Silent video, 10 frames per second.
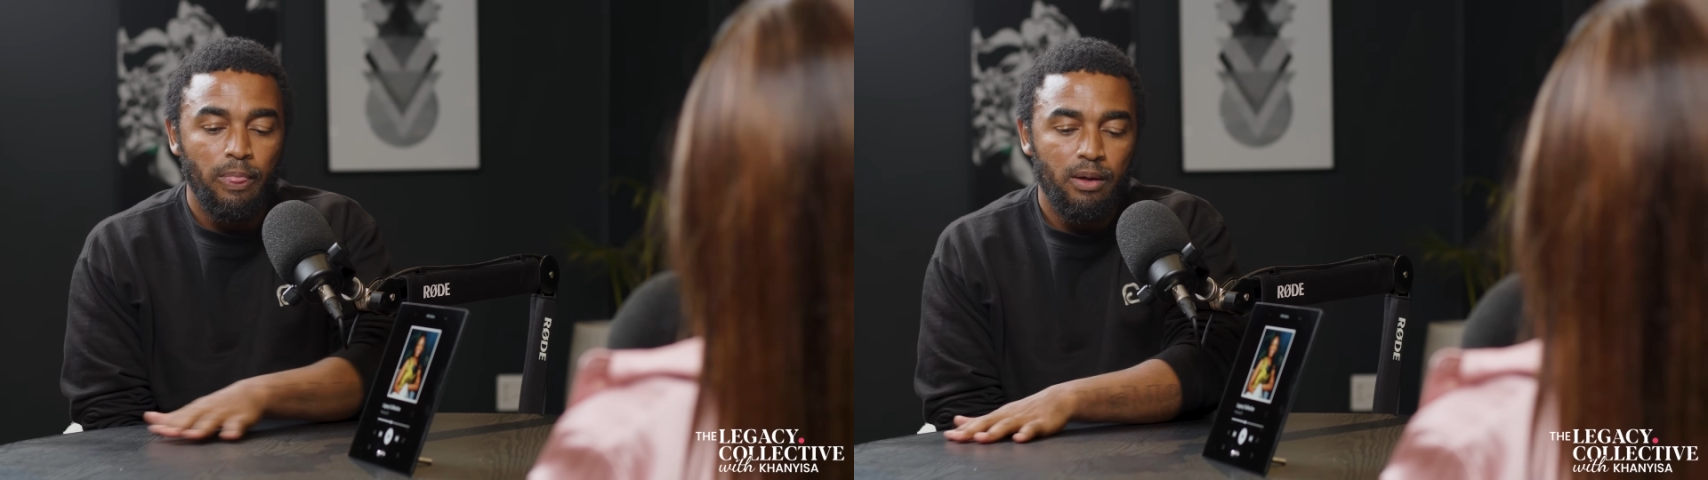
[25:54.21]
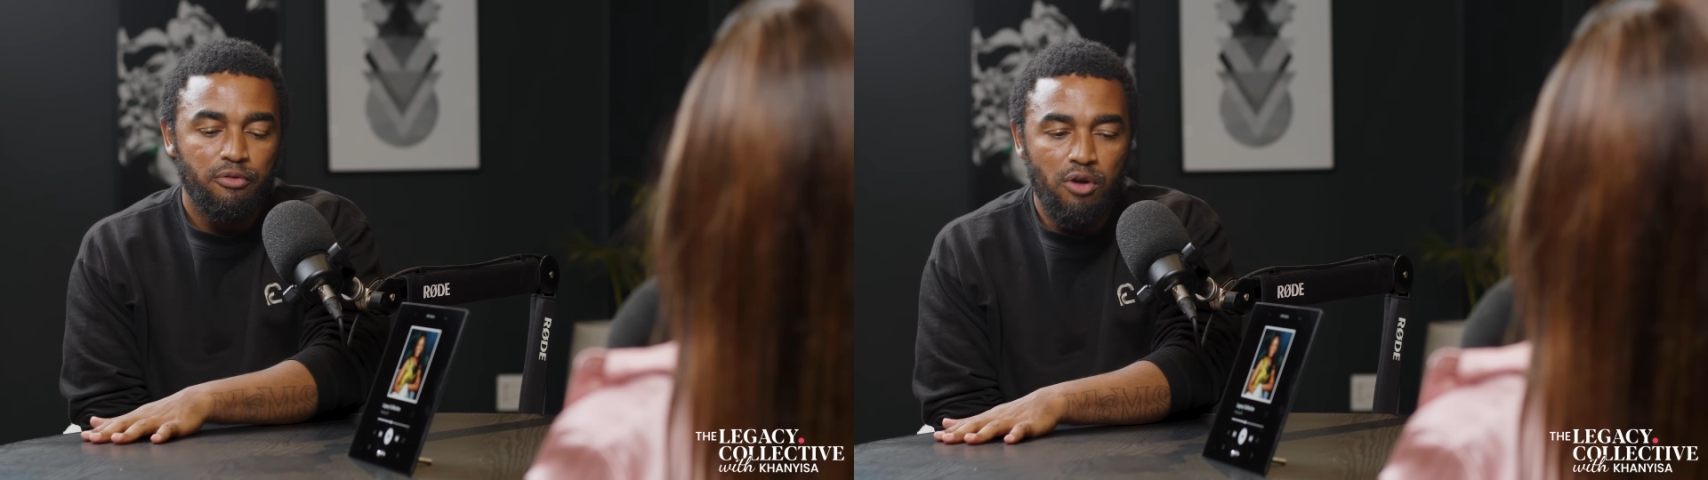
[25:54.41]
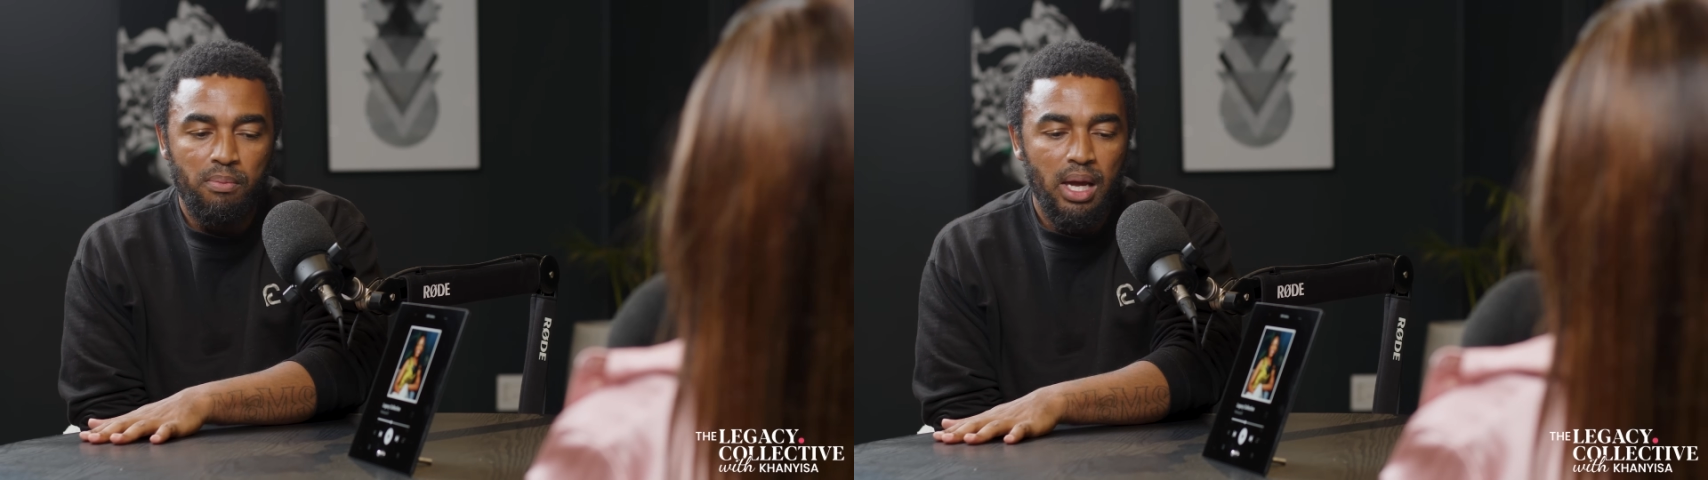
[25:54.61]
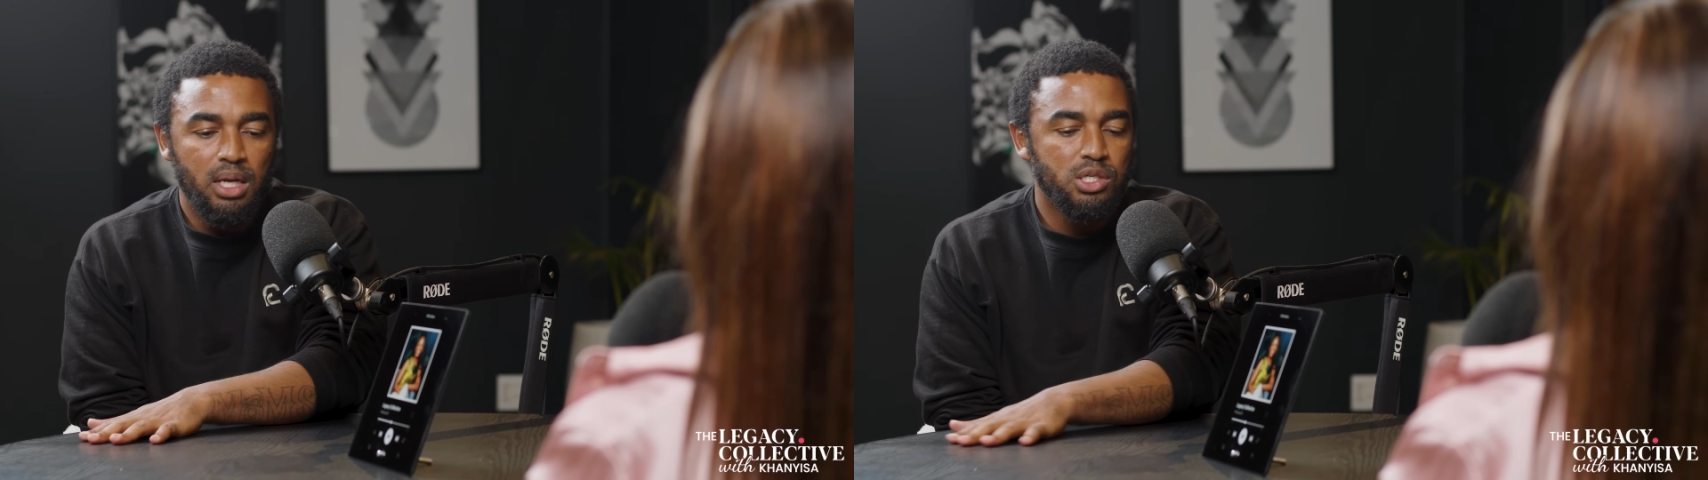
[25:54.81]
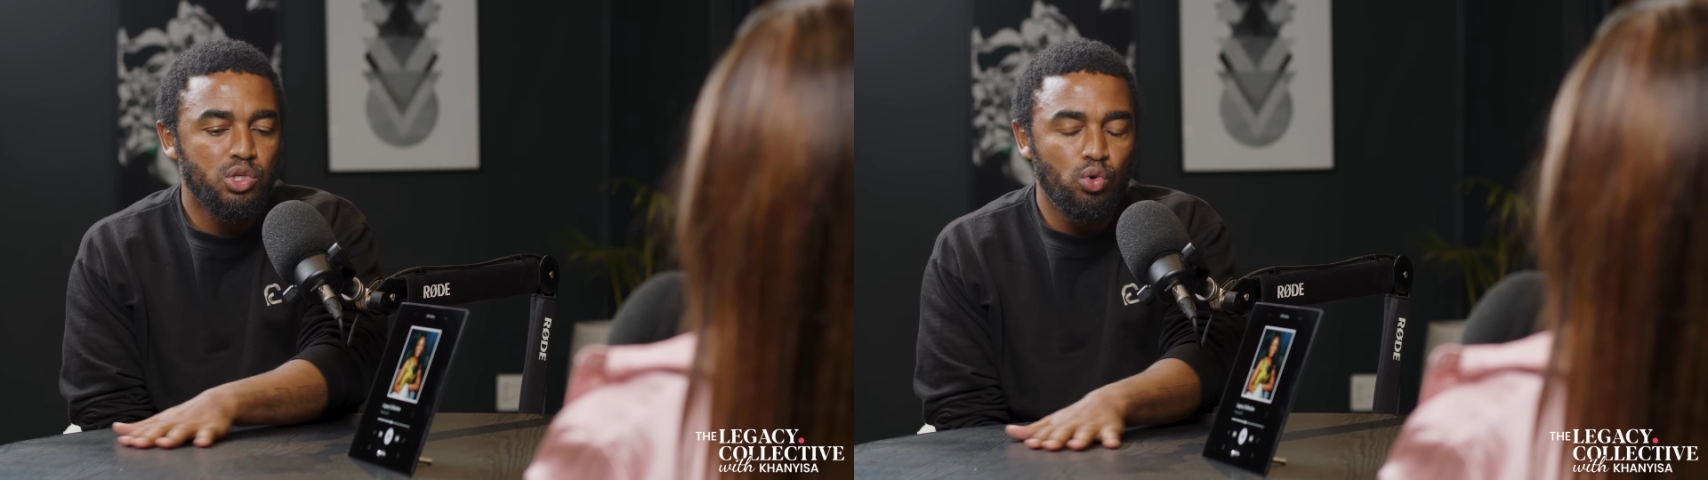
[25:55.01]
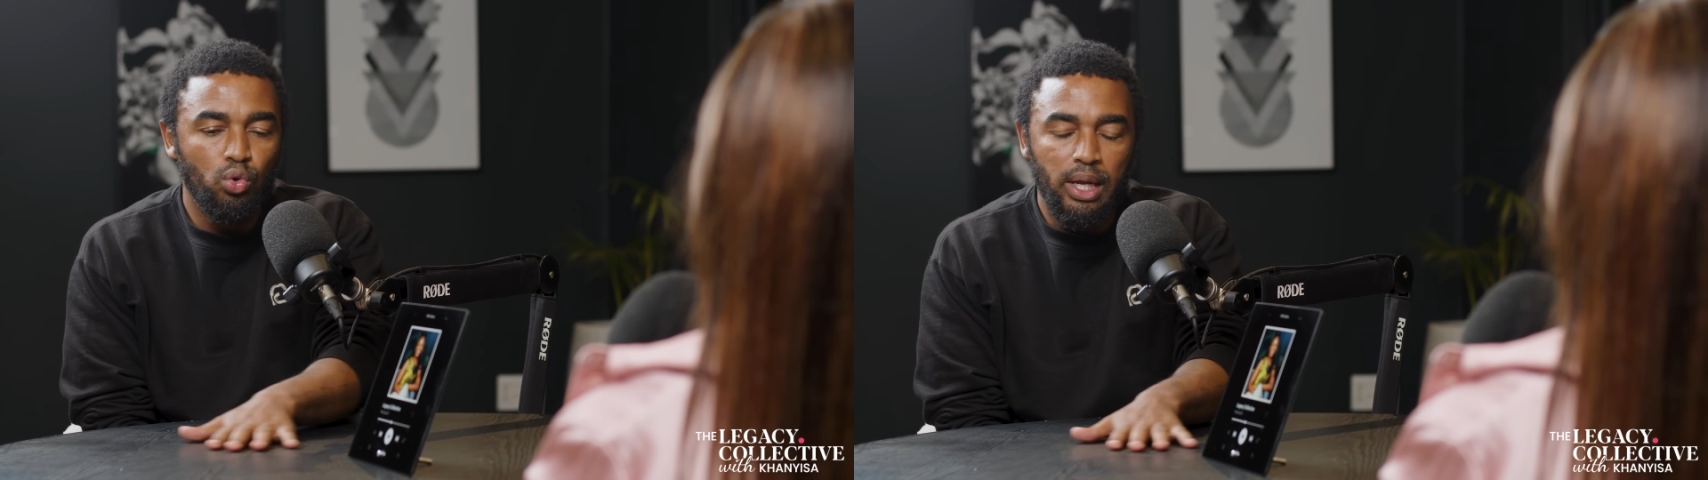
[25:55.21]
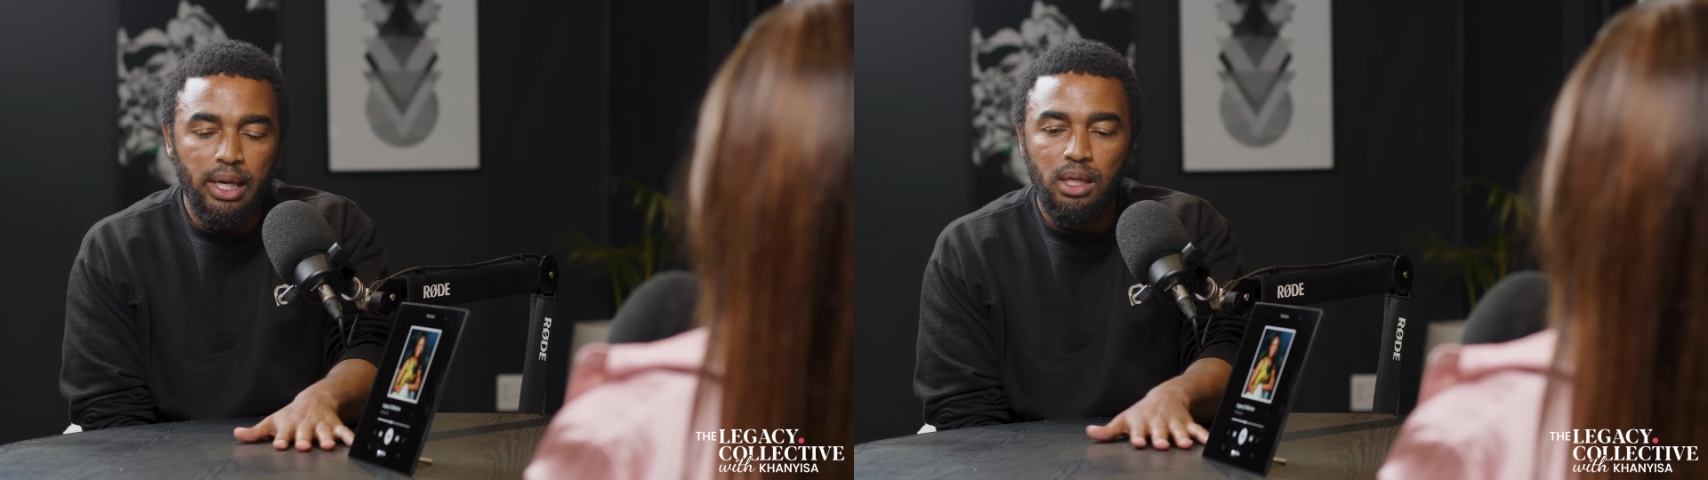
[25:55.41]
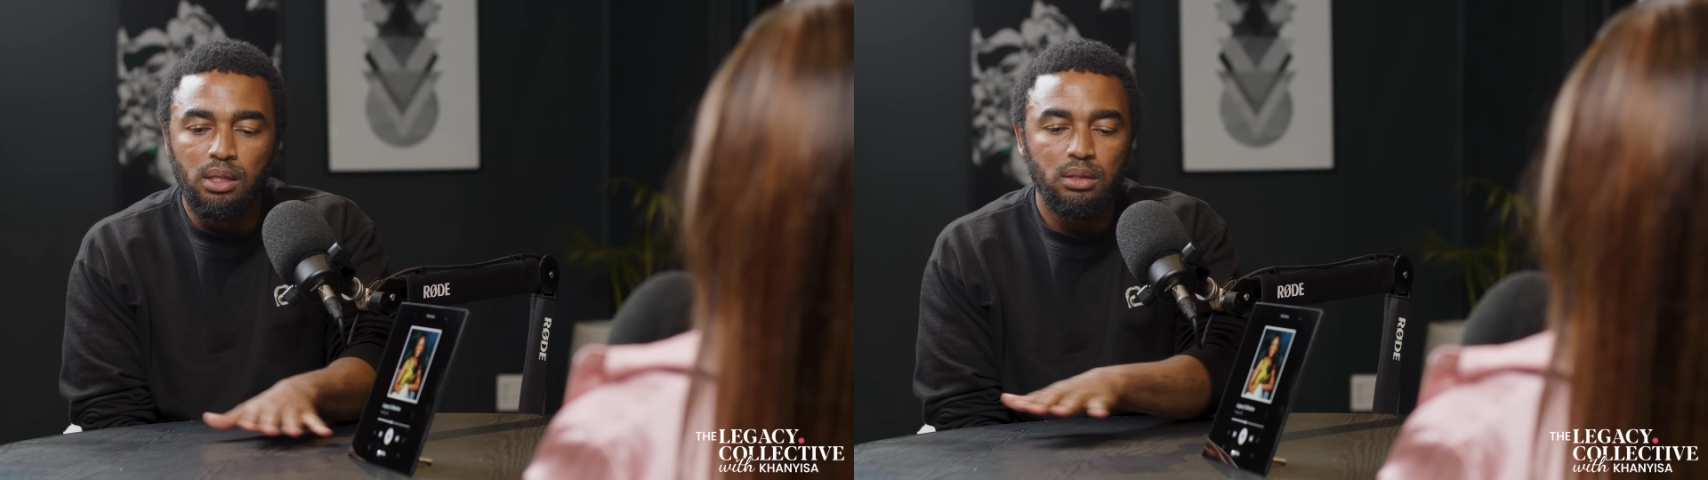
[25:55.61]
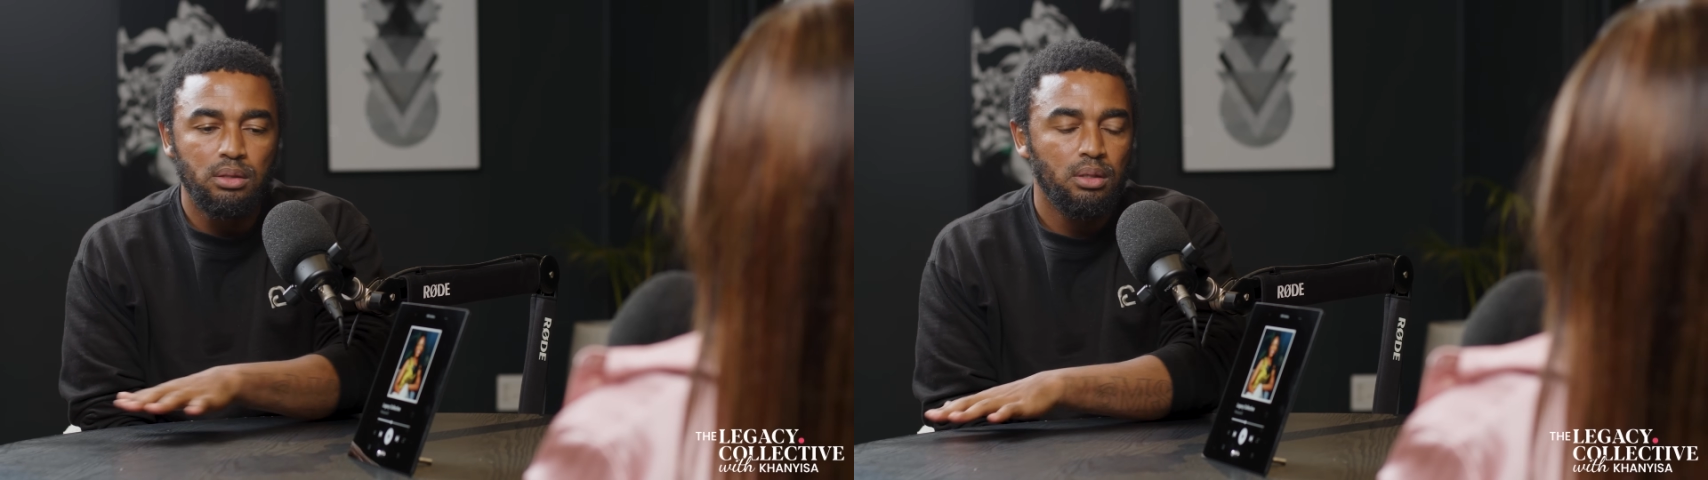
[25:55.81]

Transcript: From like a schooling,